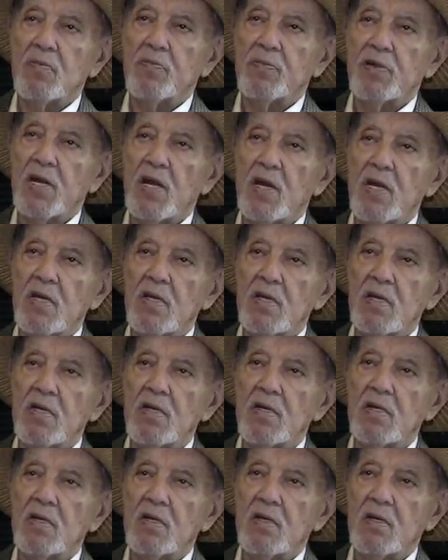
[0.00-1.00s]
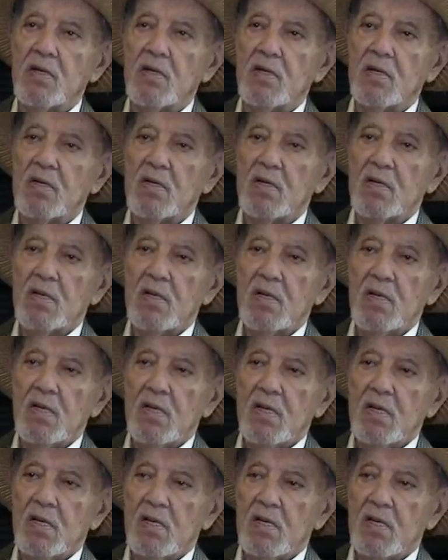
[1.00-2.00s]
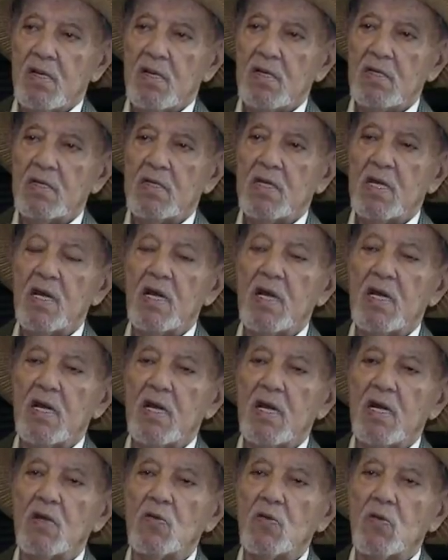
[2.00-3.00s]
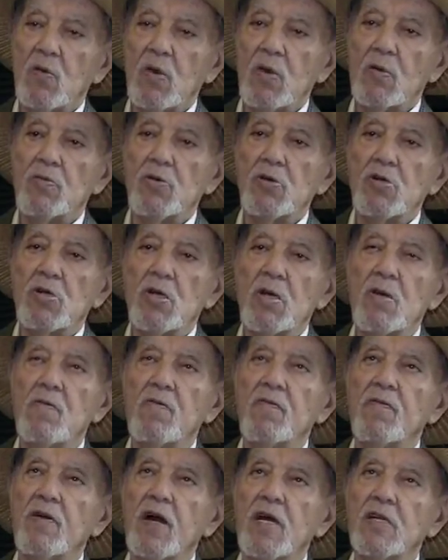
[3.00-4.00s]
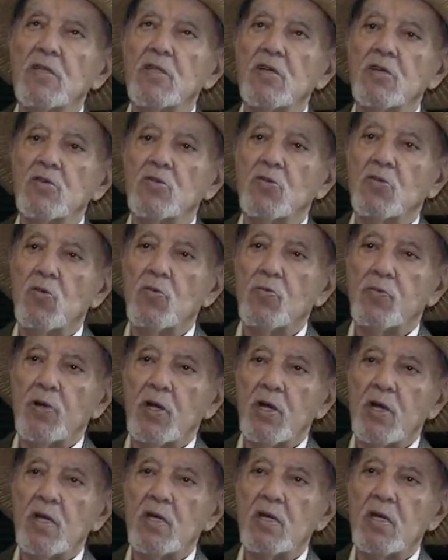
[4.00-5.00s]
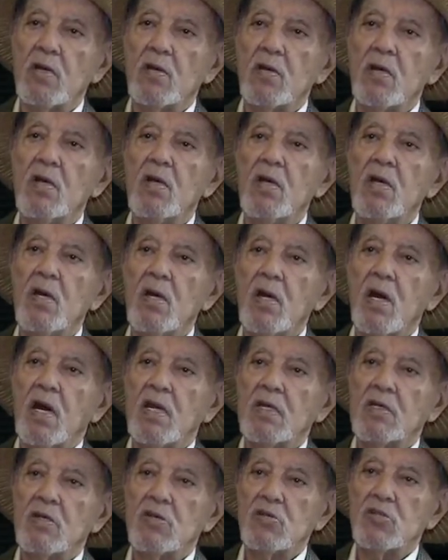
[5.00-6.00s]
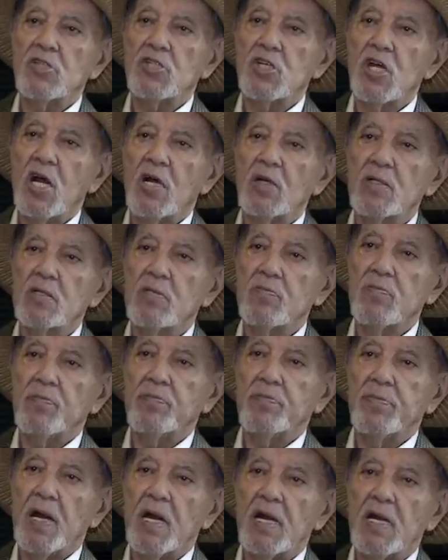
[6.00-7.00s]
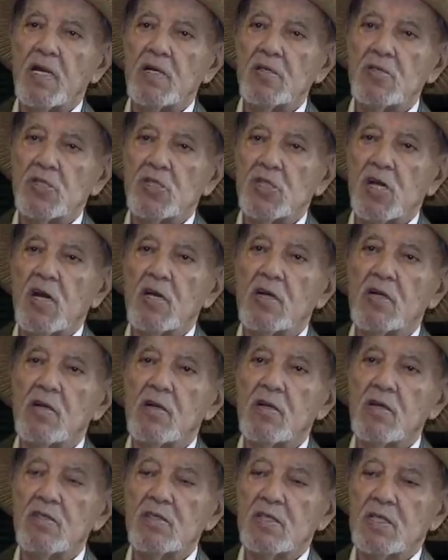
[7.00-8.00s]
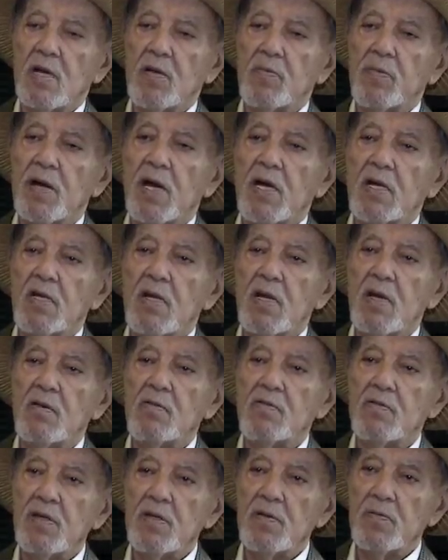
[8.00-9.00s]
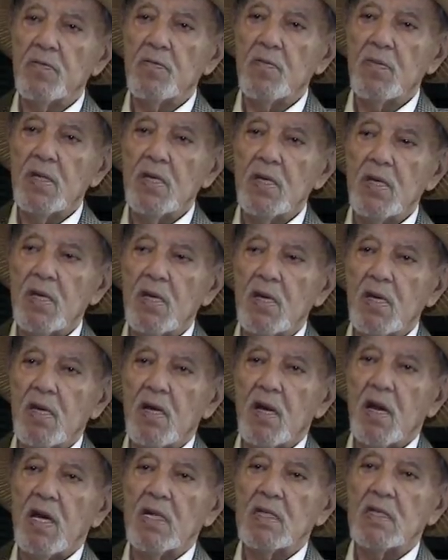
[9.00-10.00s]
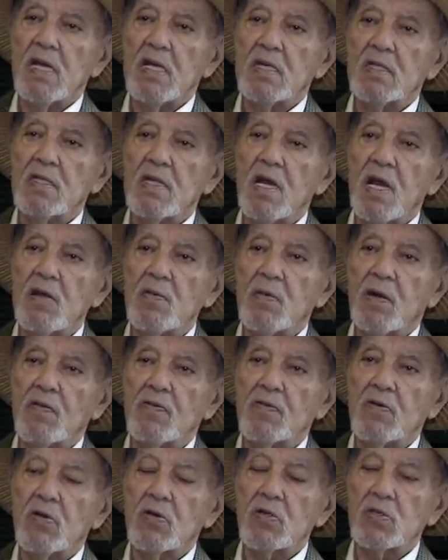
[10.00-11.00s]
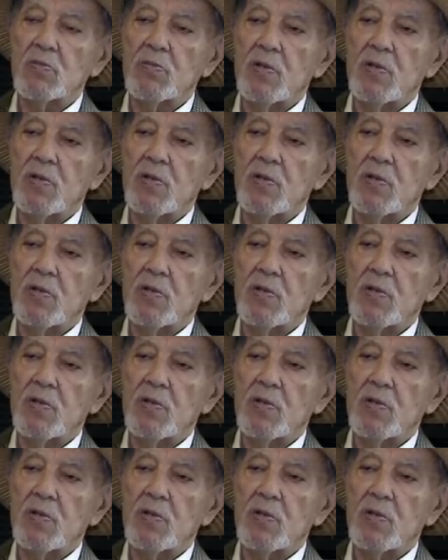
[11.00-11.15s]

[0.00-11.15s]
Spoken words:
playing in Tehran. We were invited to play at the Shah Palace, Shah Reza Pahlavi. At that time, of course,